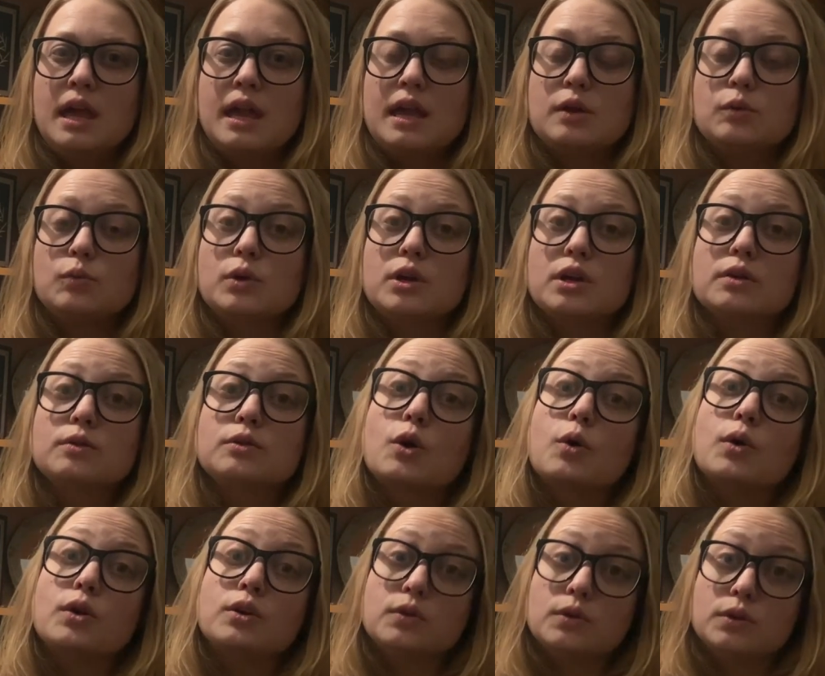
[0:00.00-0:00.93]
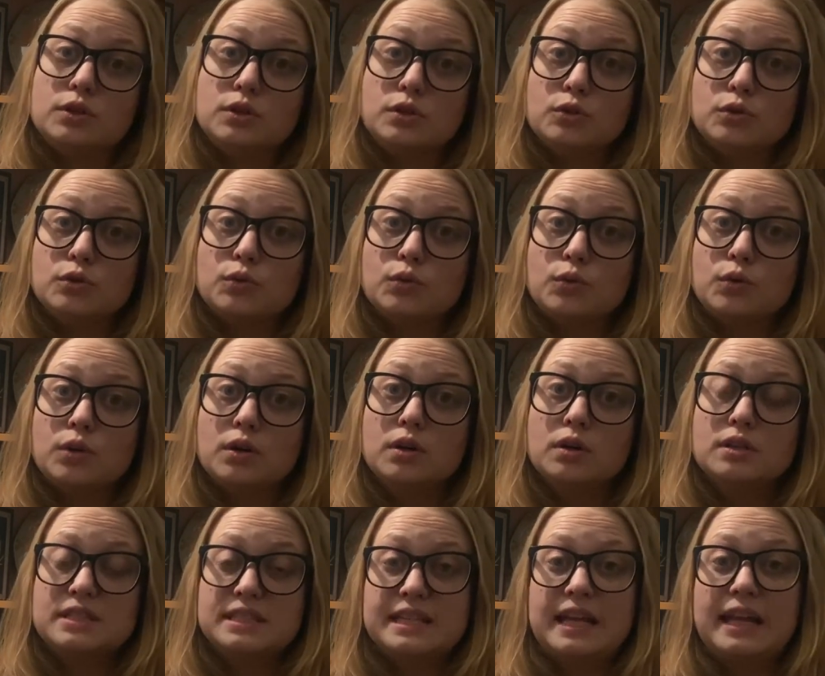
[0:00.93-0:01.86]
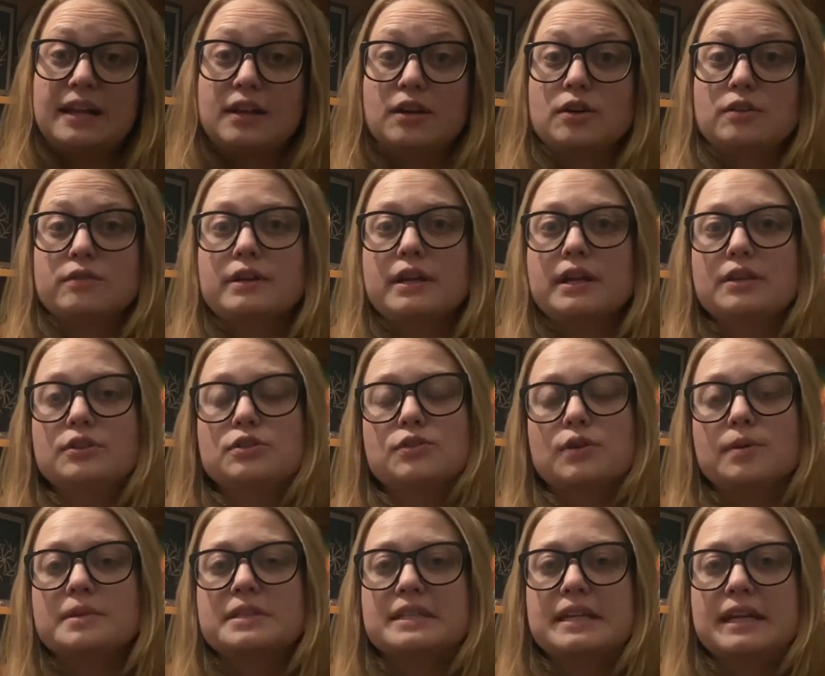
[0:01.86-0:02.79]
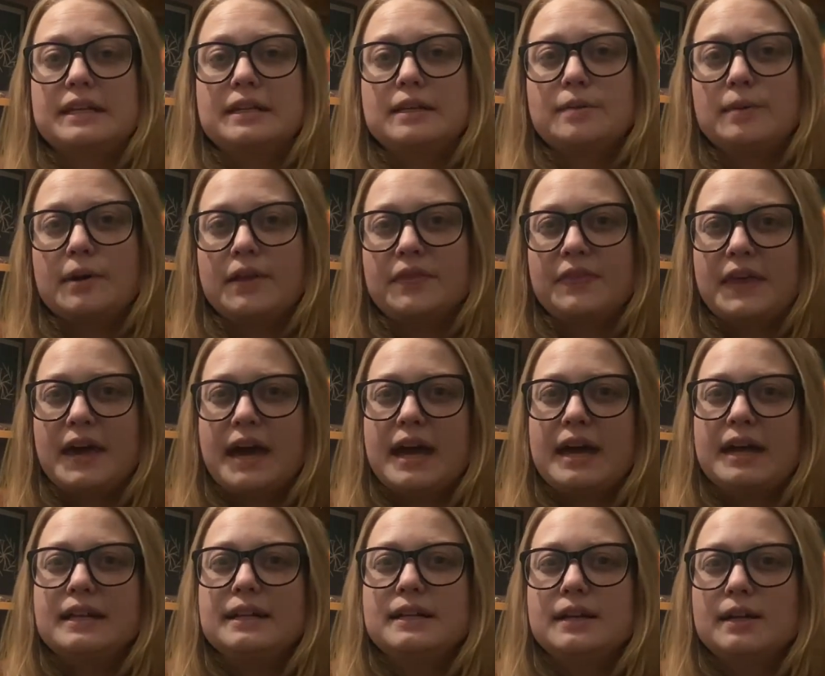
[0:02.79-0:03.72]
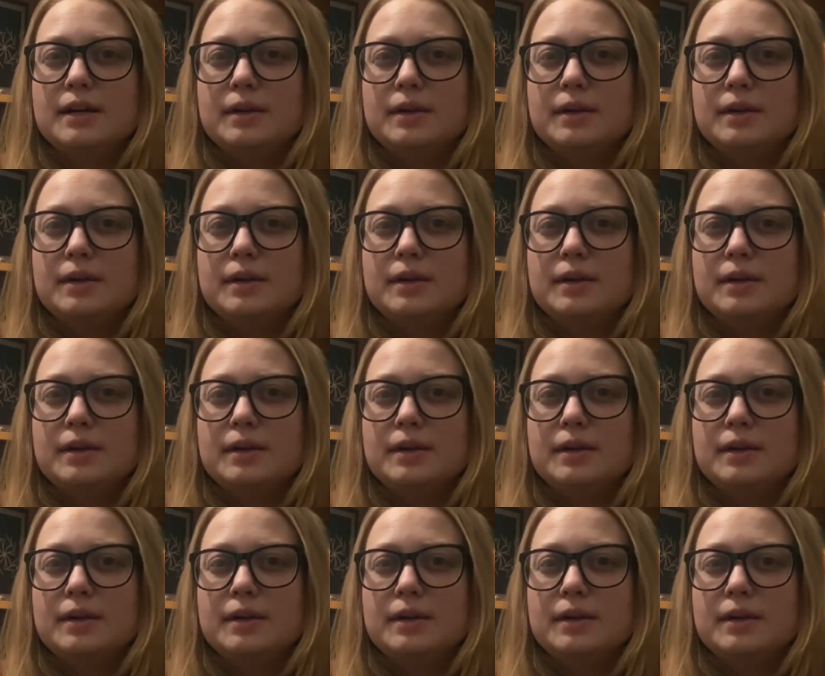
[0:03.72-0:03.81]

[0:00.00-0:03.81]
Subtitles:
and we are going to a new setting already. So I'm excited about that.